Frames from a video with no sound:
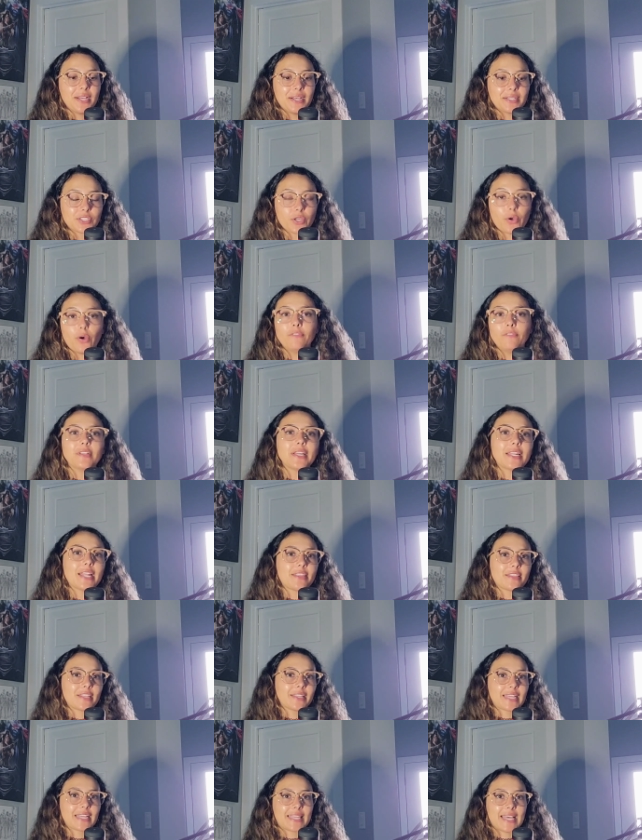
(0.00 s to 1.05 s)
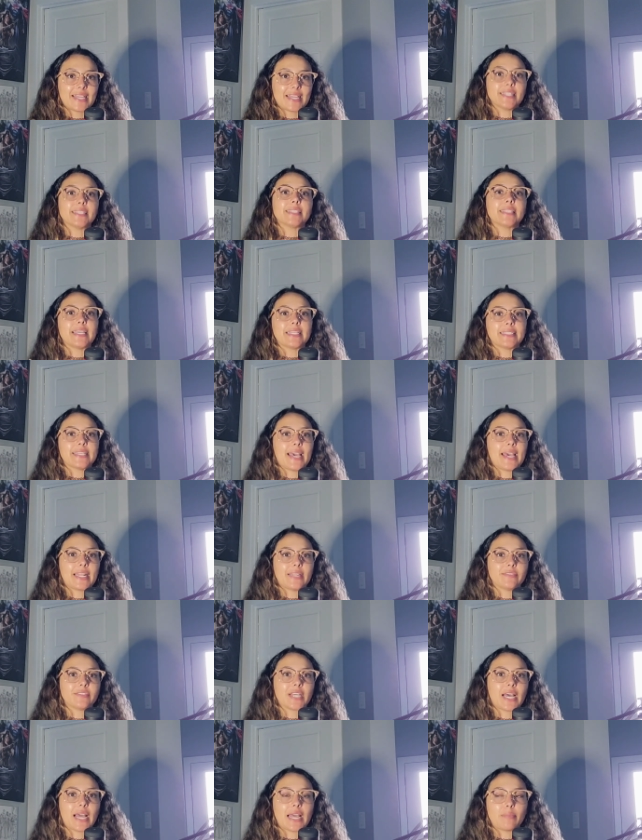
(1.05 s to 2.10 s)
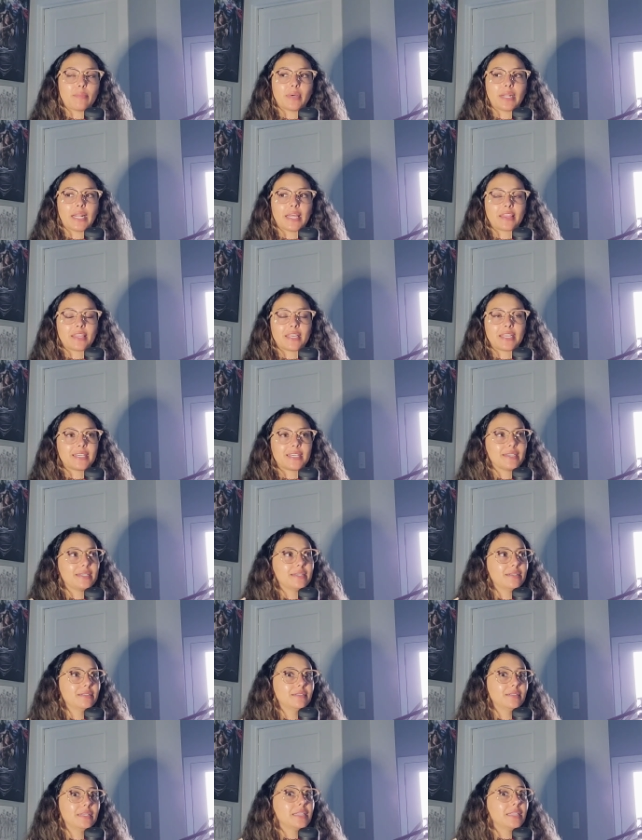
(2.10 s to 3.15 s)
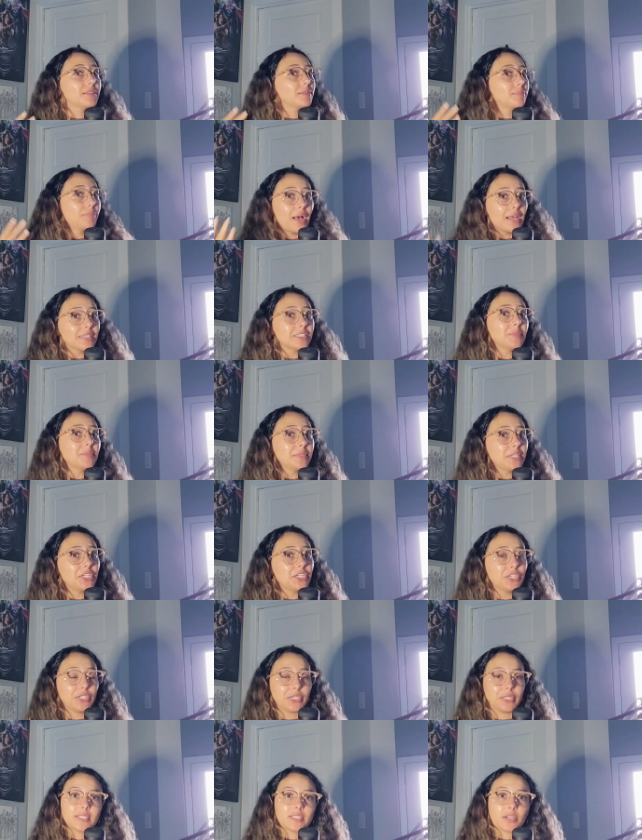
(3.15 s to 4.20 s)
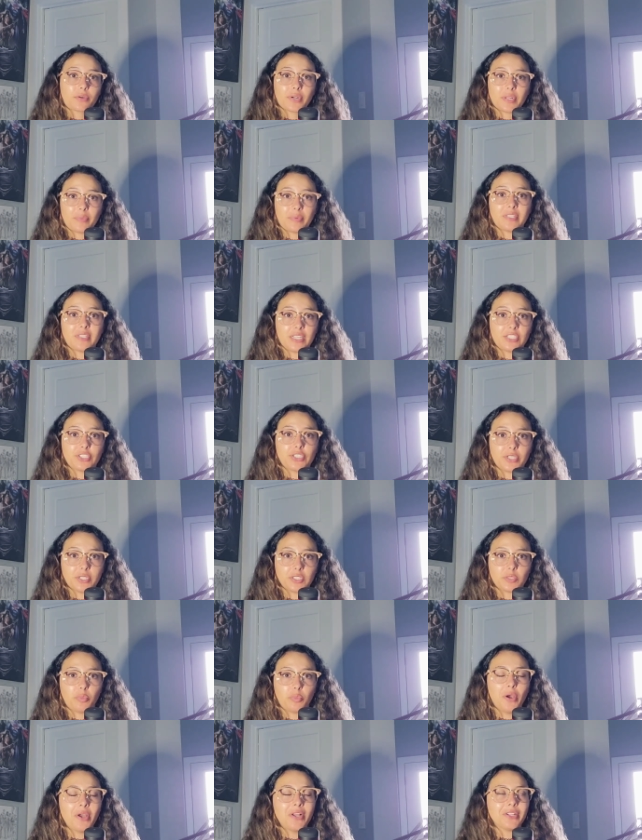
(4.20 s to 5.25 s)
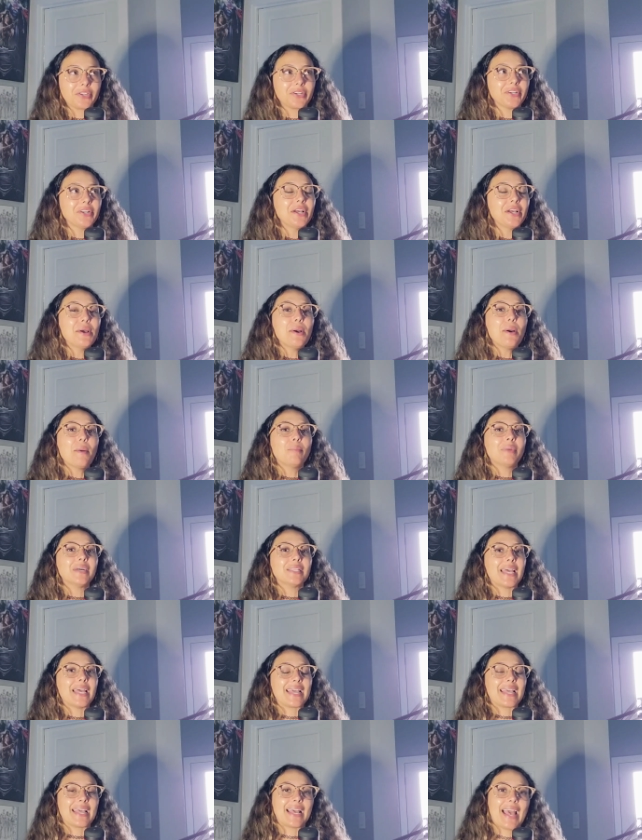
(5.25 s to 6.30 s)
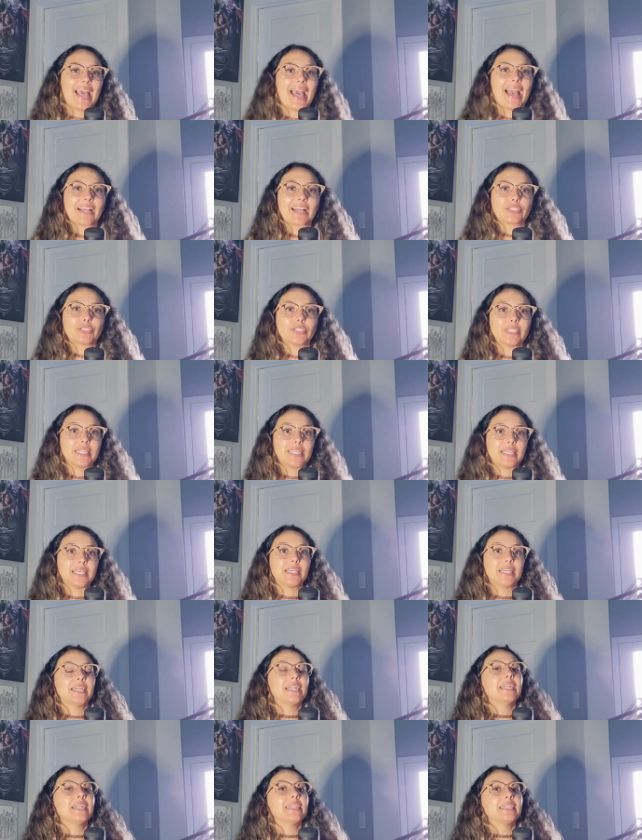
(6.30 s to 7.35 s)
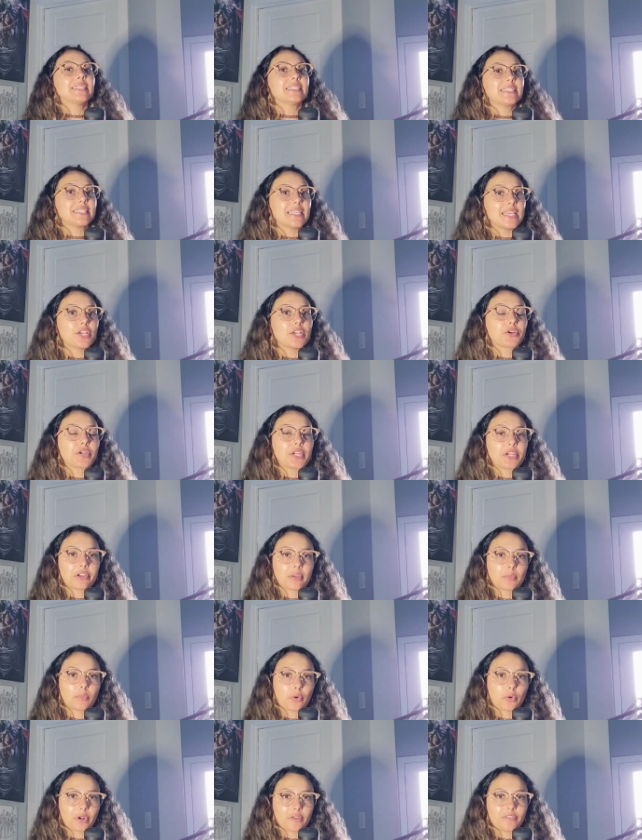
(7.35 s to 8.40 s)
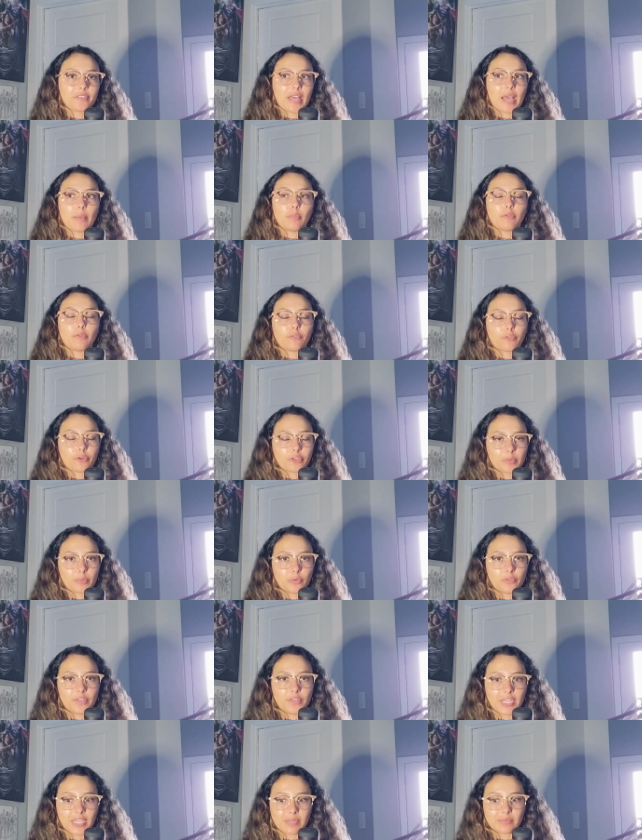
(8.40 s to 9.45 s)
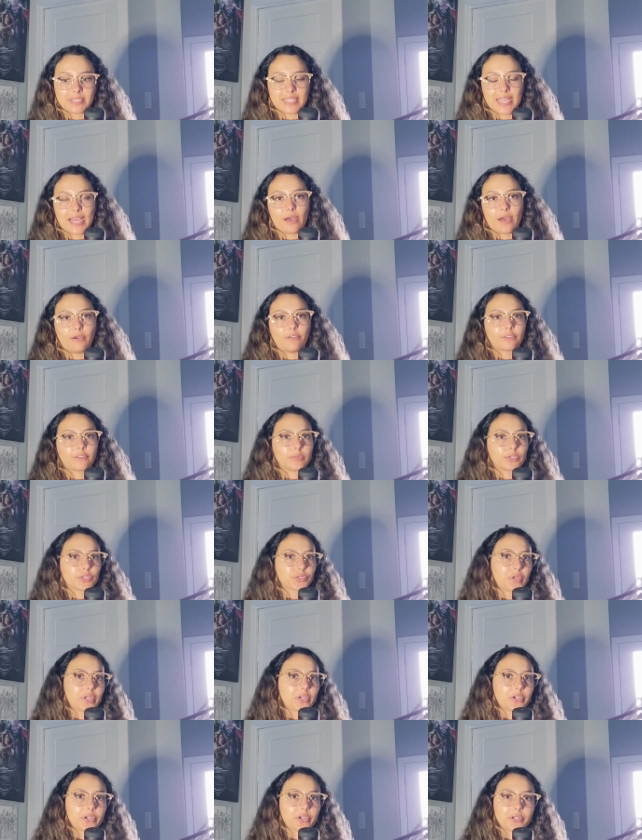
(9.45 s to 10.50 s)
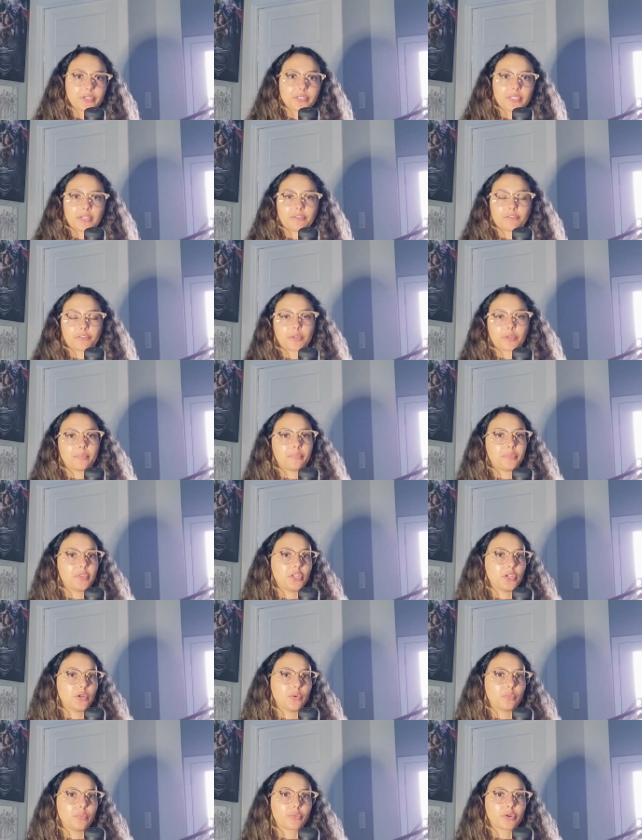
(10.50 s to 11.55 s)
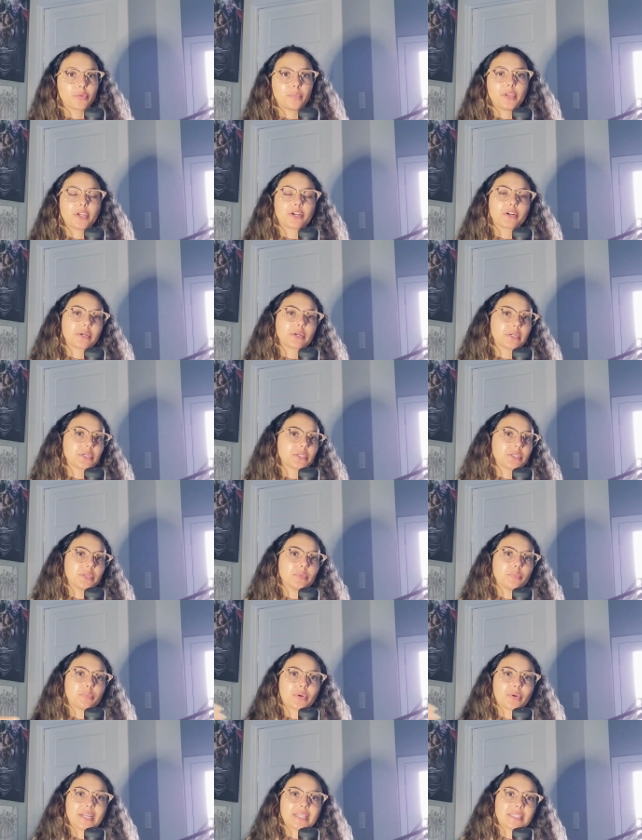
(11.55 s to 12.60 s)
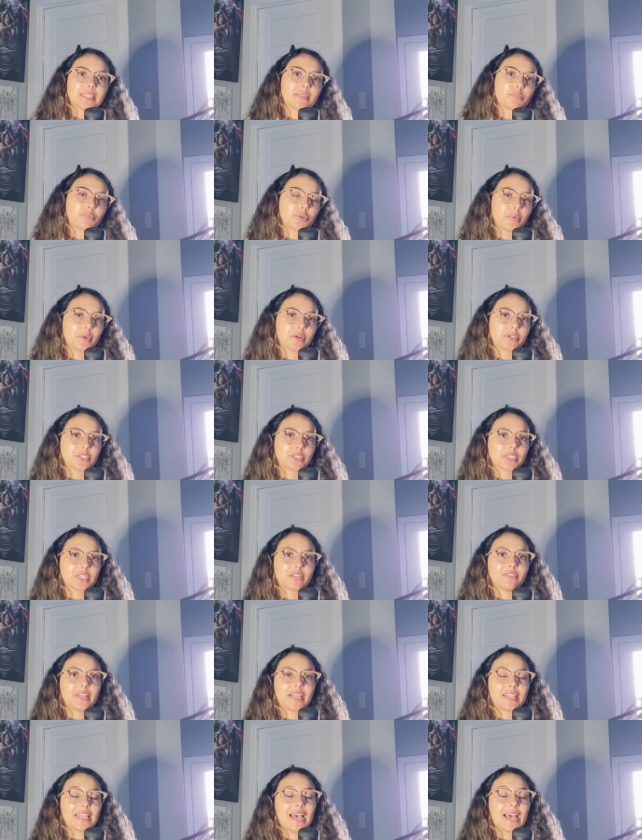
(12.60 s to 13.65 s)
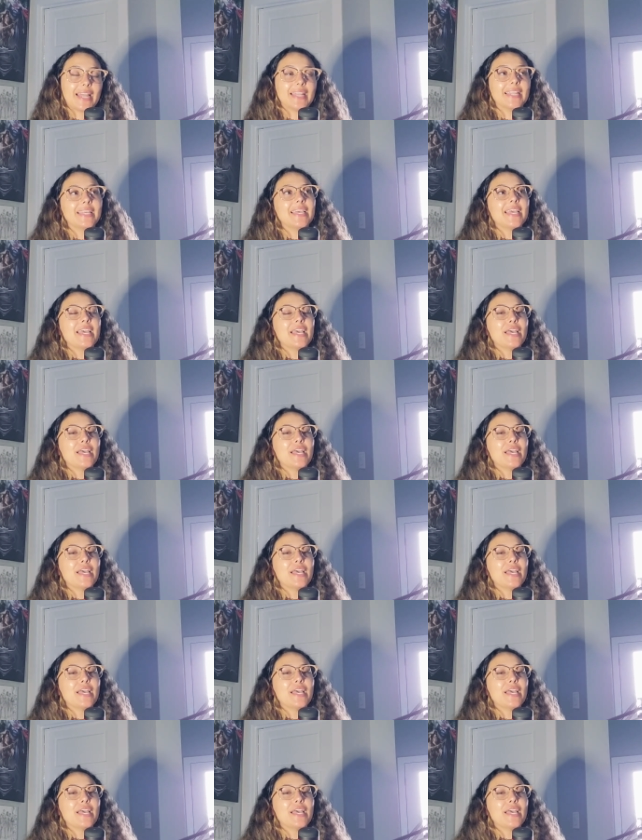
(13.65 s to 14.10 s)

So hopefully nothing like that gets leaked ahead of time, but I think possibly could. This is already potentially a spoiler, but like actually seeing or hearing more of that before the movie comes out from screeners and from, you know, premieres and press premieres and stuff like that